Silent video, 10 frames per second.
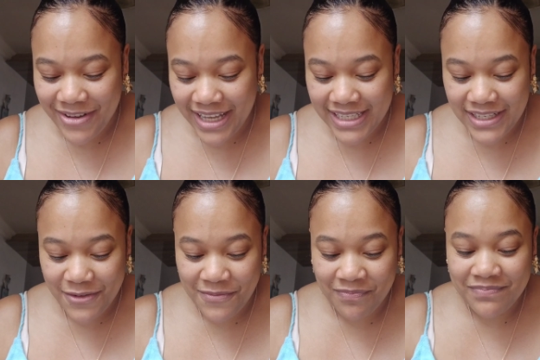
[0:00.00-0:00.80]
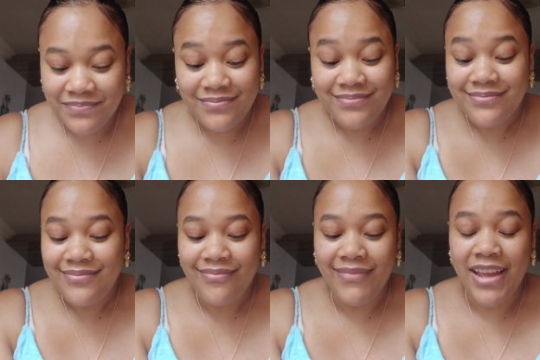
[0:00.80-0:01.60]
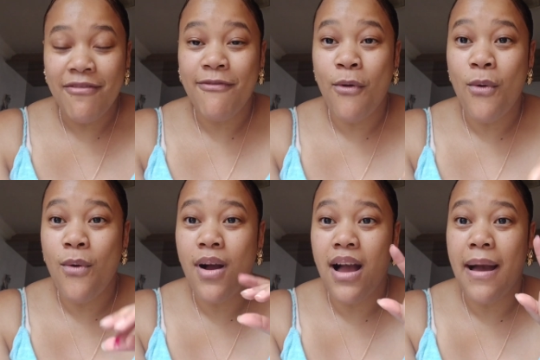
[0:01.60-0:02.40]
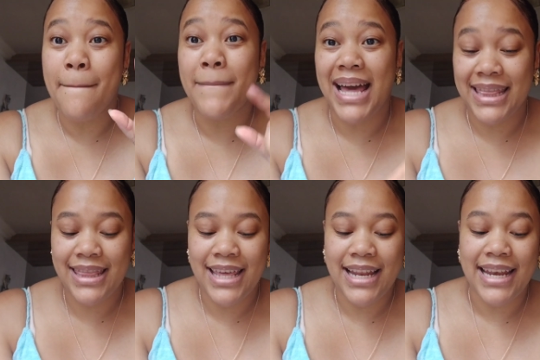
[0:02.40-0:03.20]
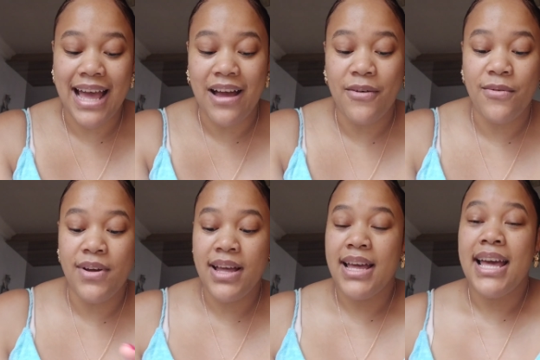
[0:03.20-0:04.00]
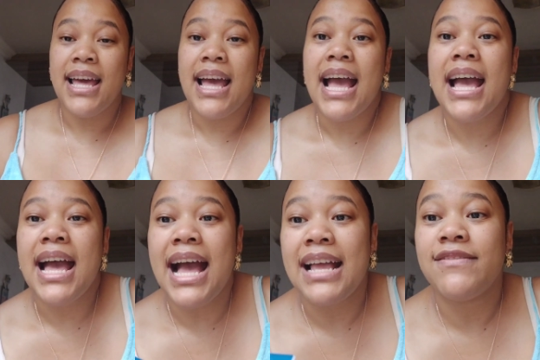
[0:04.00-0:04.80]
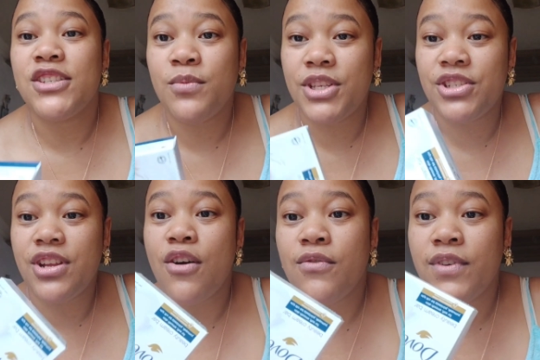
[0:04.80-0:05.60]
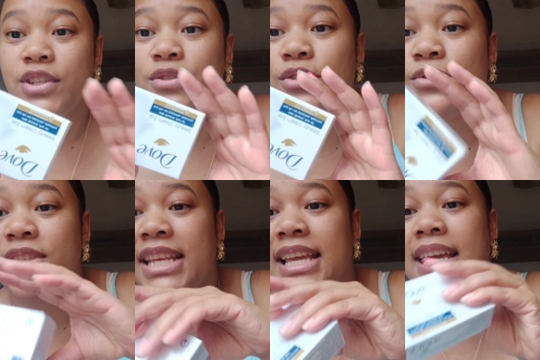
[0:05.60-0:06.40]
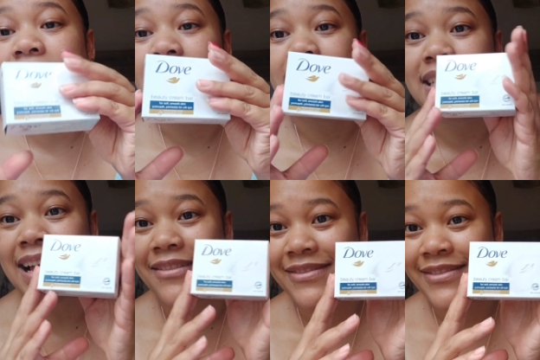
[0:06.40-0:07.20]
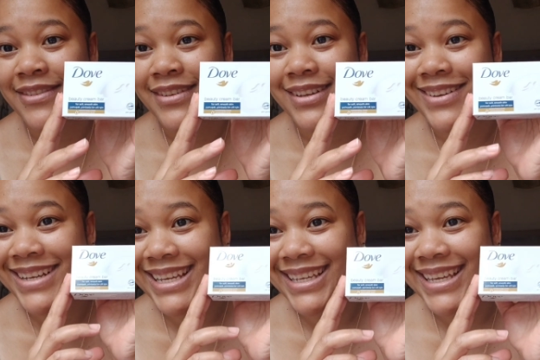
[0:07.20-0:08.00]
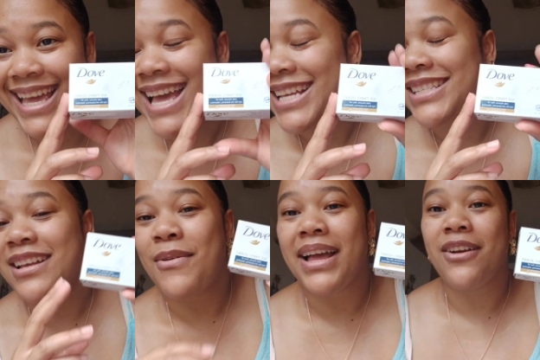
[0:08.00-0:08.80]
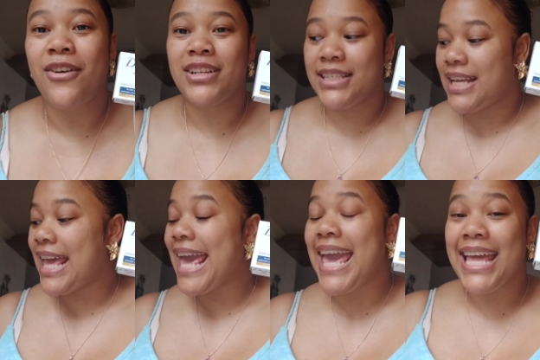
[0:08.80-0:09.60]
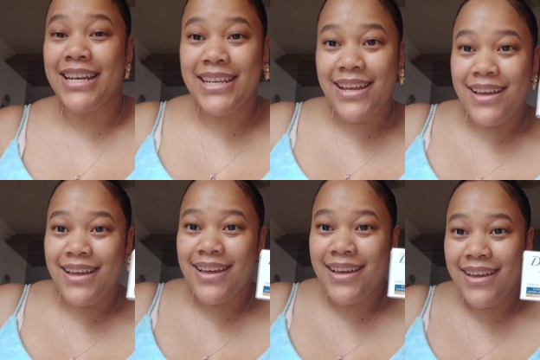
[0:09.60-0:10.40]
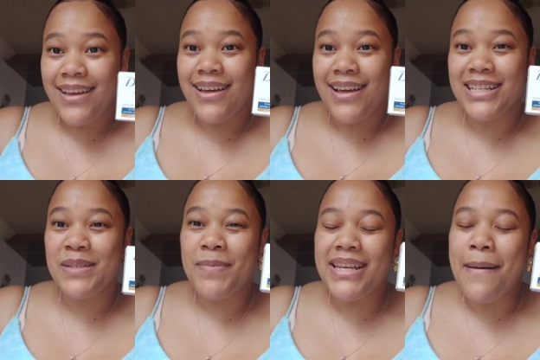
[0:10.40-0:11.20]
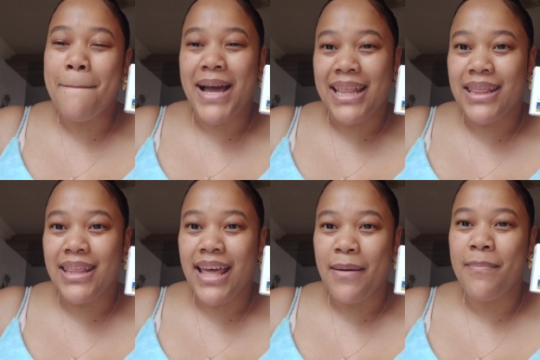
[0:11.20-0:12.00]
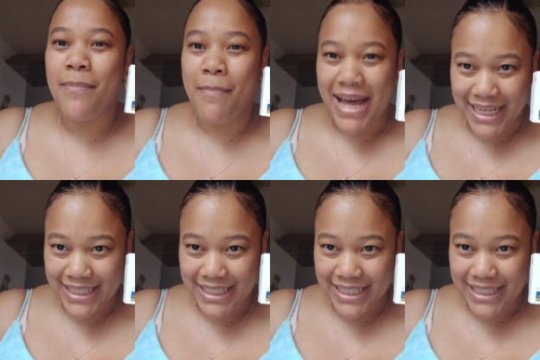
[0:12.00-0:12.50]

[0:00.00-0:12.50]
okay, so for a month now I've switched over to using Dove okay so I got and it's been a month but